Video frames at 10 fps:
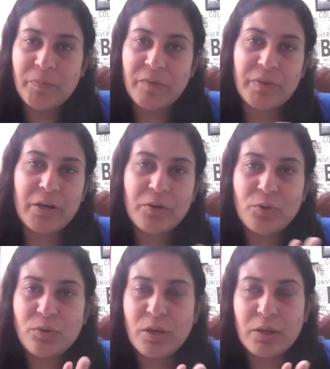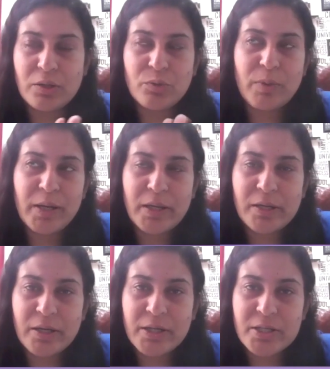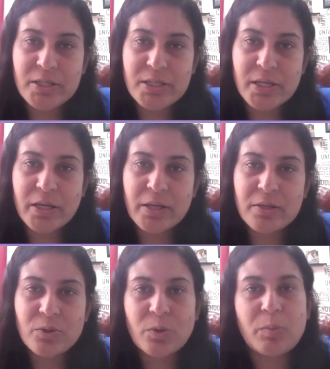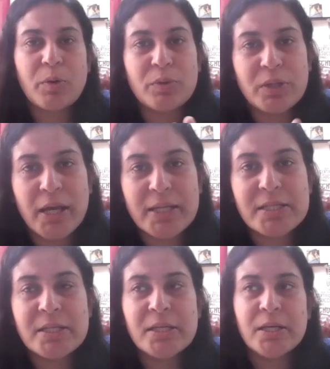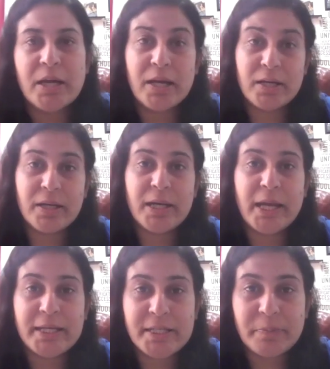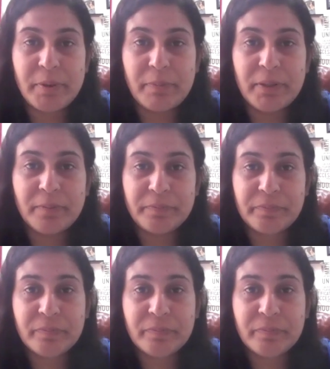If there are two medical conditions, they can talk about that and enlighten people.